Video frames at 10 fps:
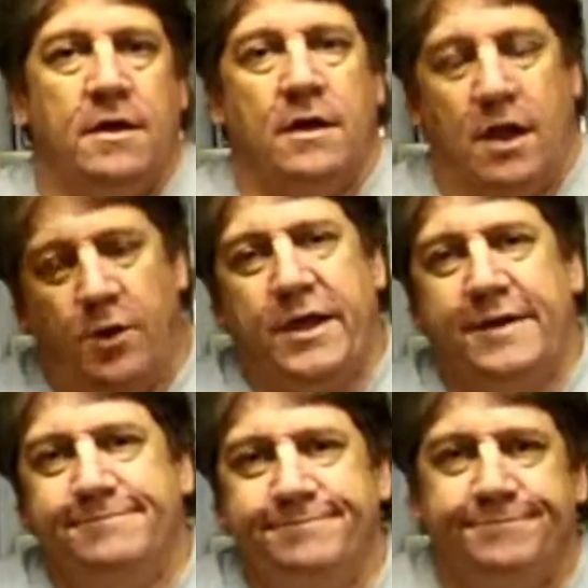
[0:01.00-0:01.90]
Hello
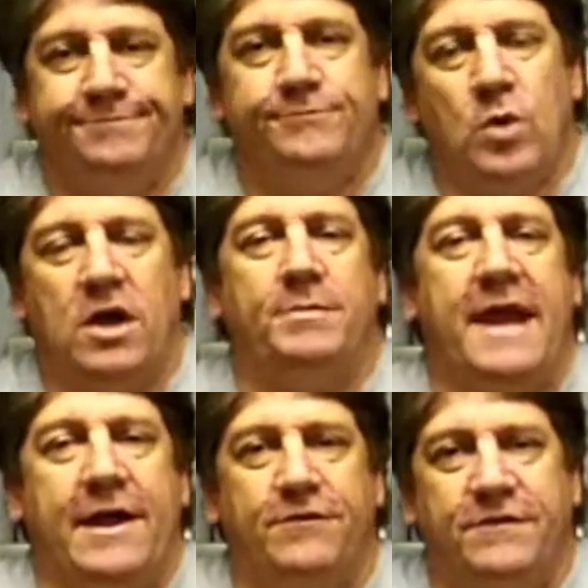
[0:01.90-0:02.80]
again. Welcome to
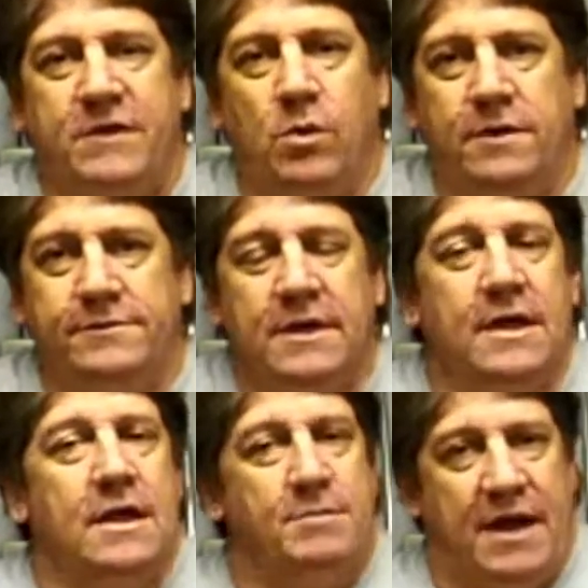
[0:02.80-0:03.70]
Hangar 51.
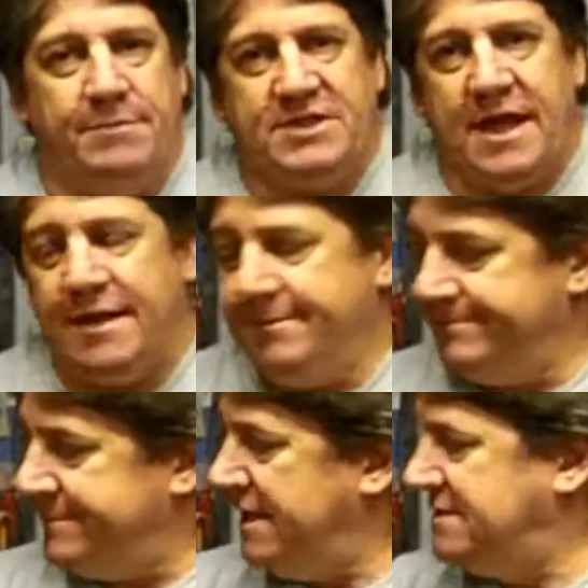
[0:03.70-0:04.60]
My name's Kenny,
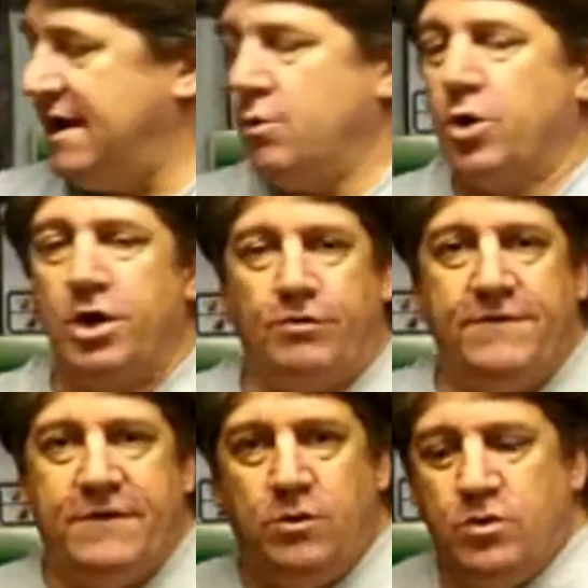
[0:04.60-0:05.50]
and today we're going to
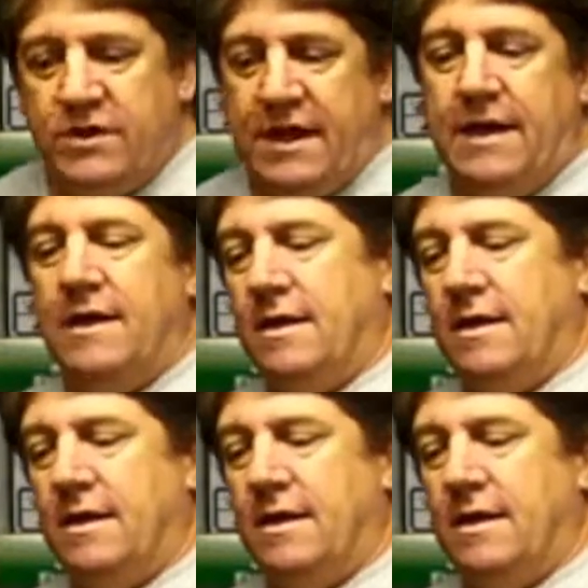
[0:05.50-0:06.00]
review the.